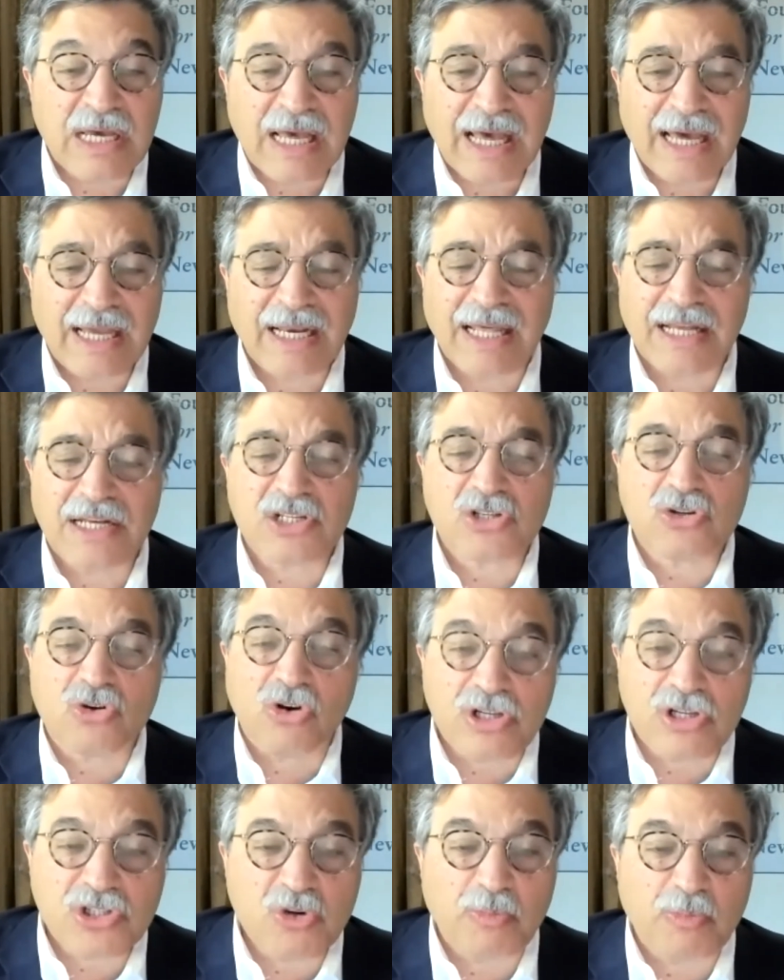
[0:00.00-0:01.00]
And let us
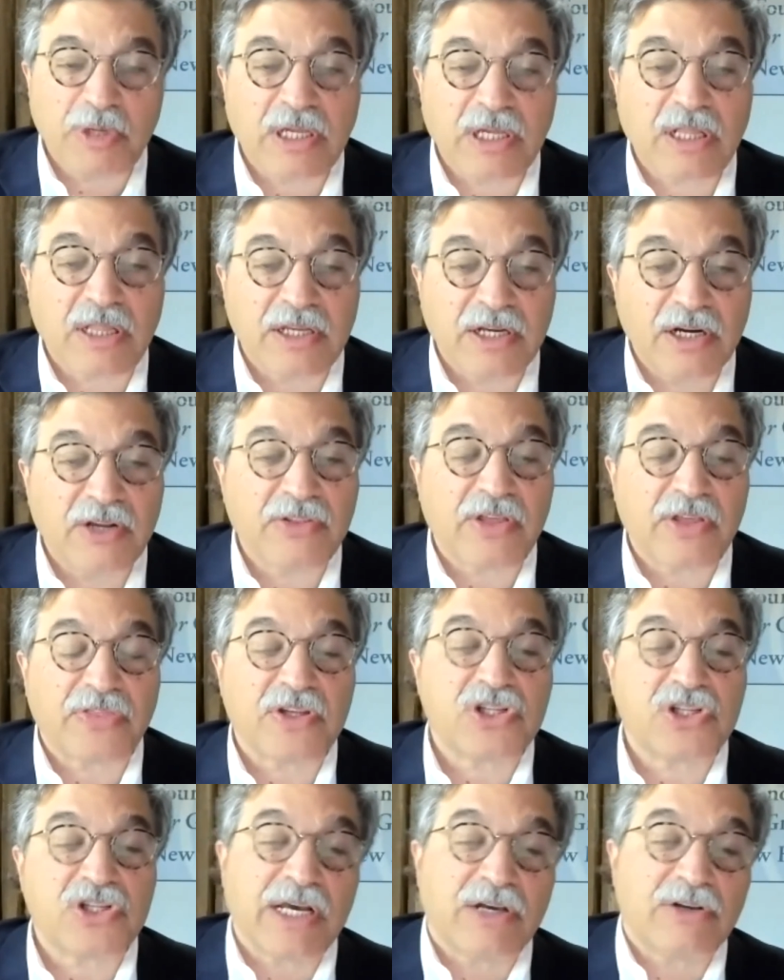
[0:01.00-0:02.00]
also be clear that the
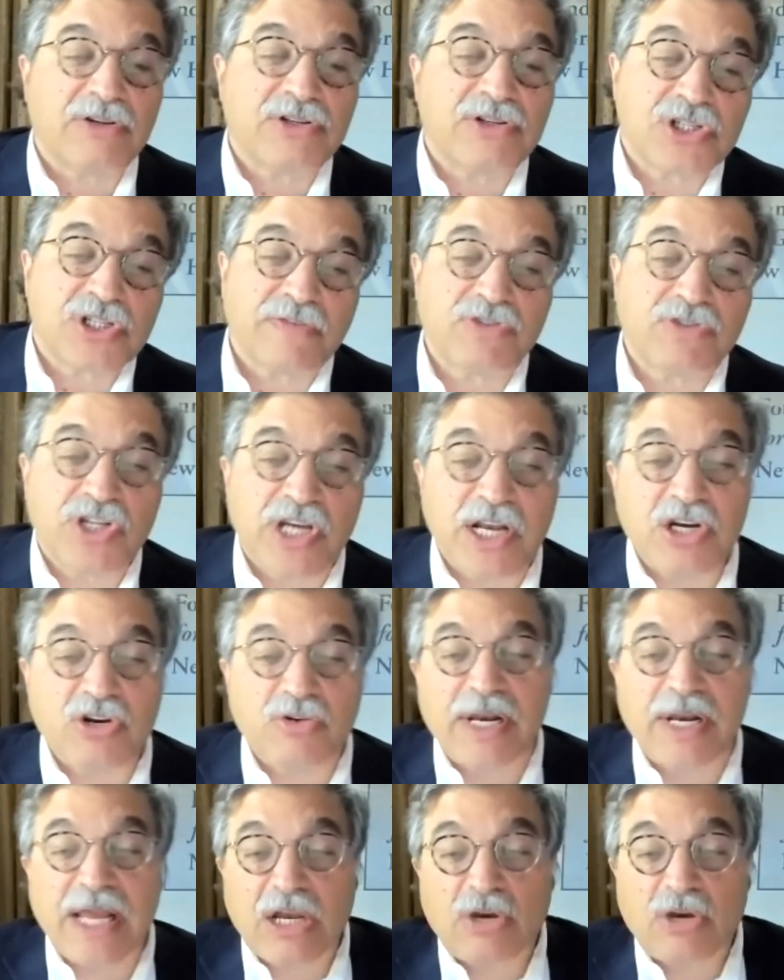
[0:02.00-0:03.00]
challenges of
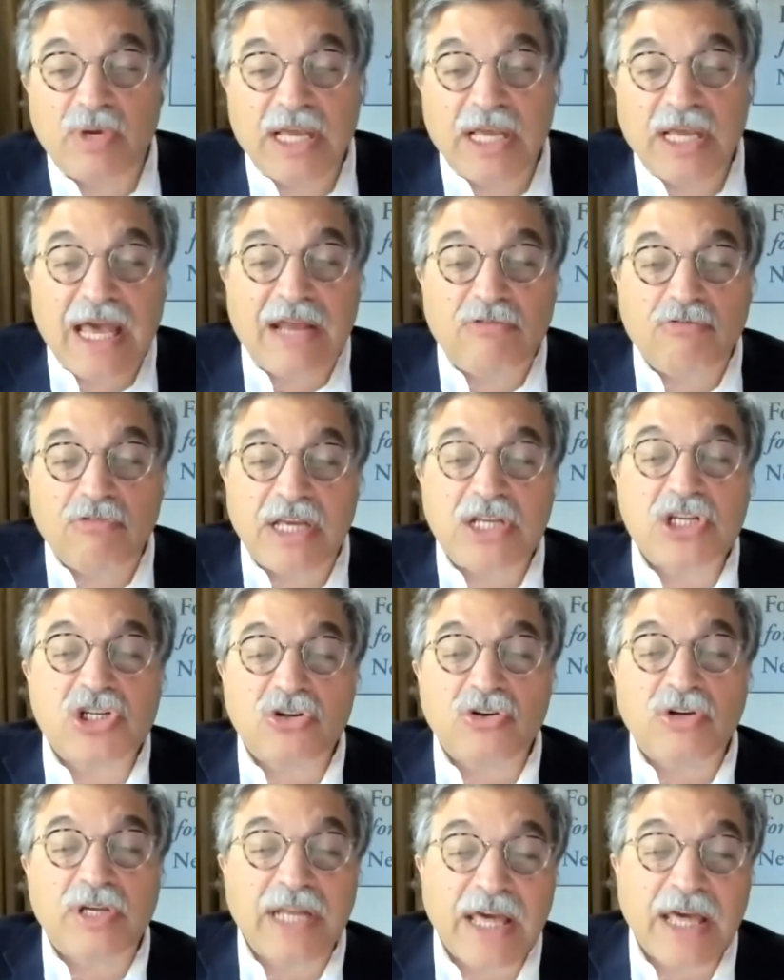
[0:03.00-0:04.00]
gender inequity and
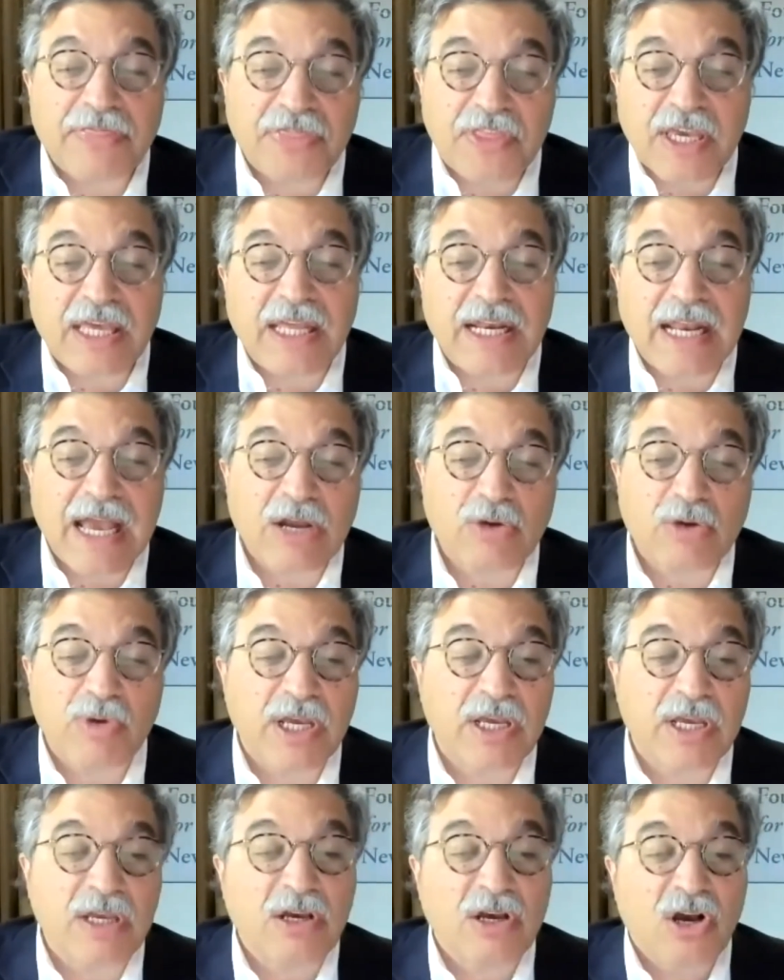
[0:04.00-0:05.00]
racial and ethnic
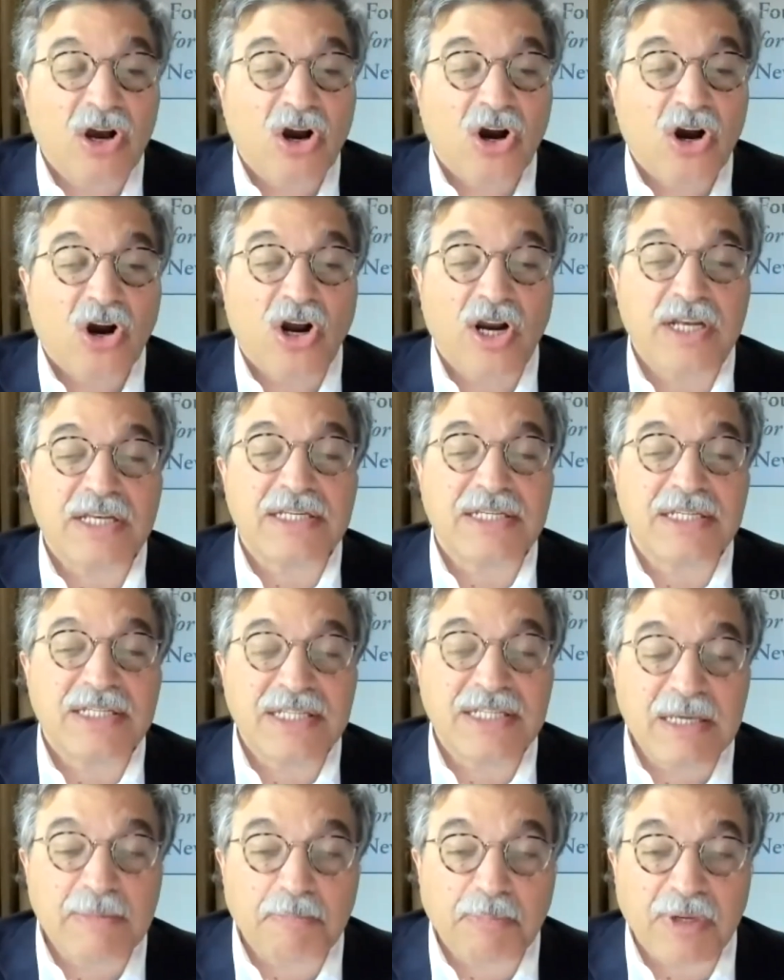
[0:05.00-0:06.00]
inequity are
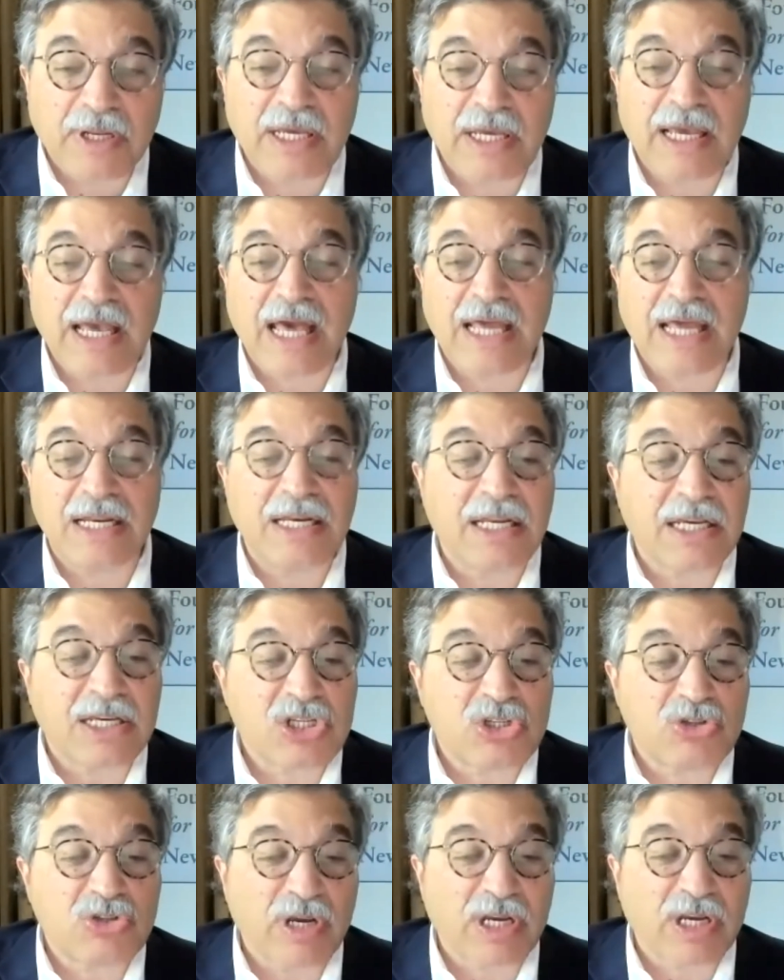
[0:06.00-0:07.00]
deeply and
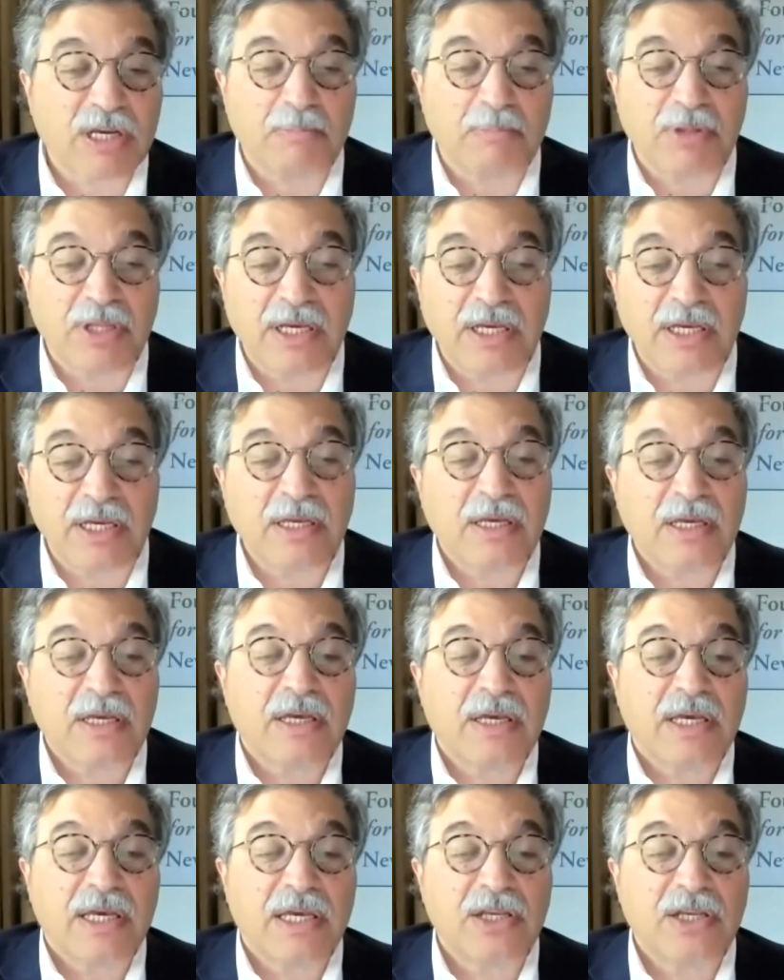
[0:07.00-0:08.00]
inextricably
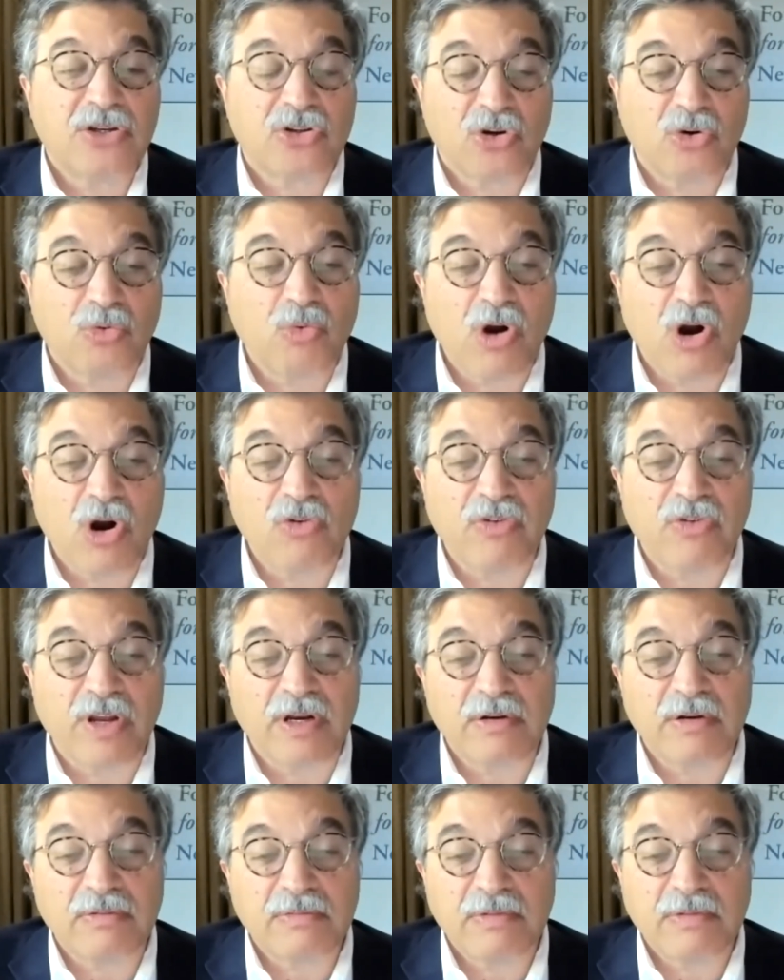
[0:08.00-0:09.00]

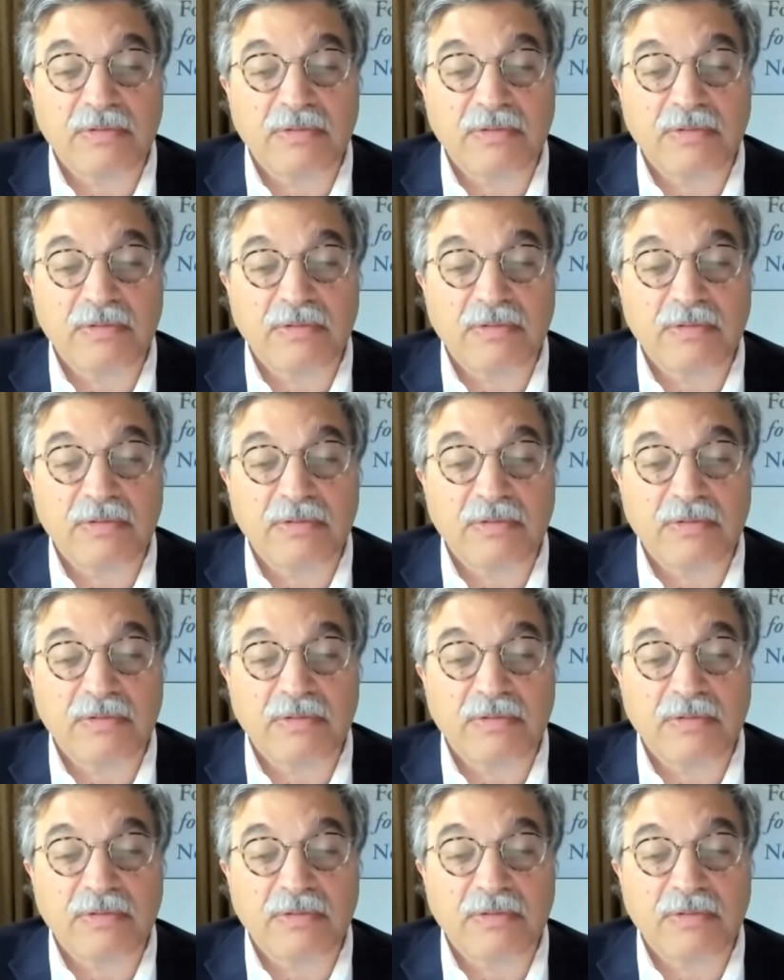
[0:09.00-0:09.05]
interwoven.